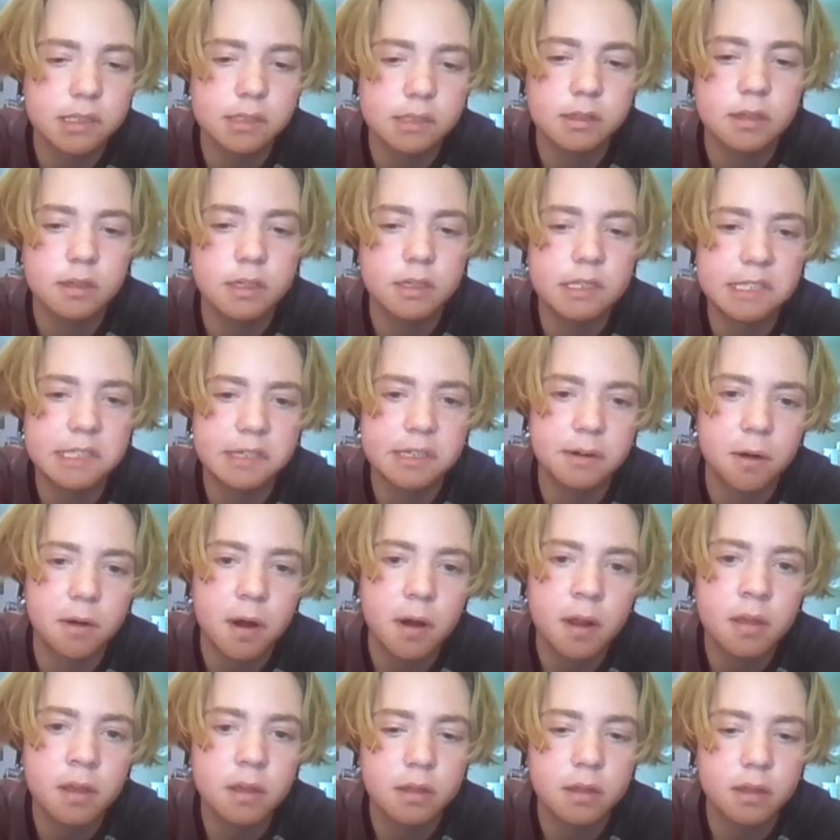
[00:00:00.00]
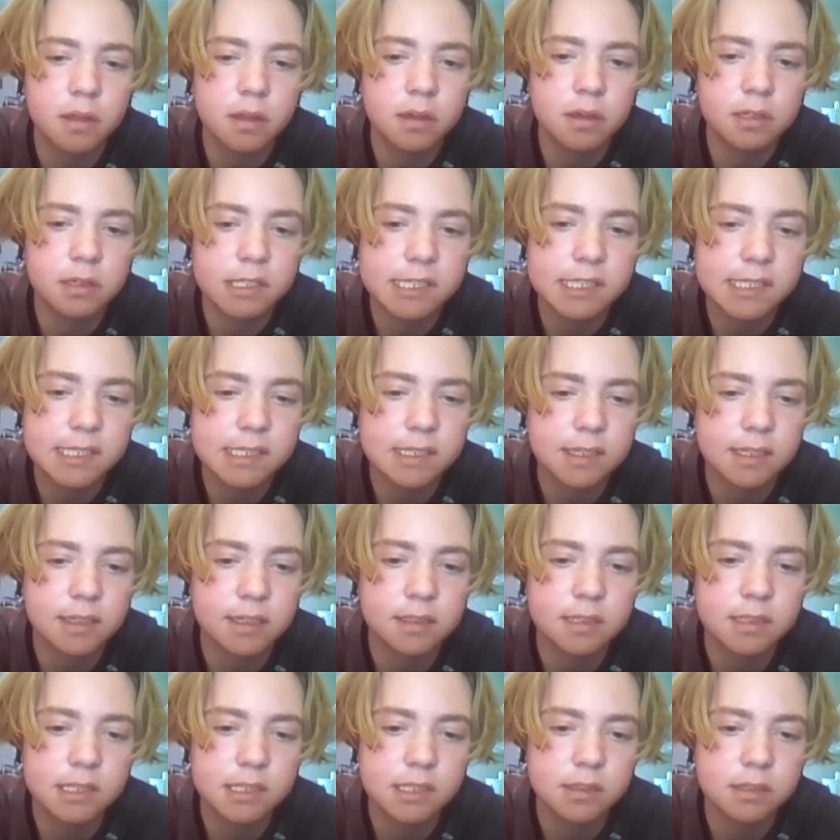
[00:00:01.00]
he's great. He
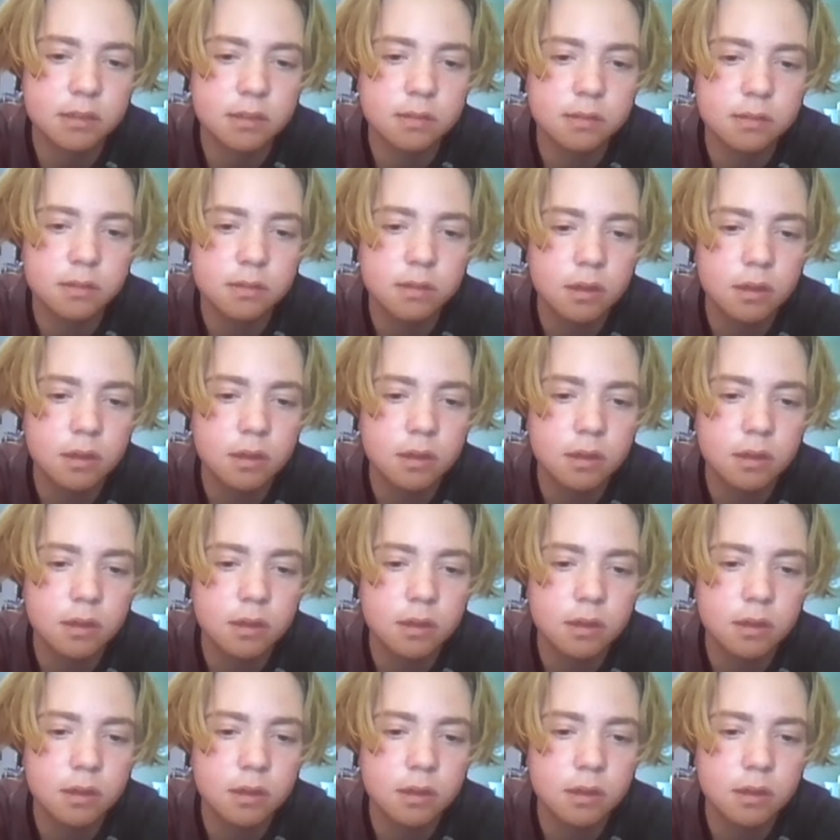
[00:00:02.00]
understands it all.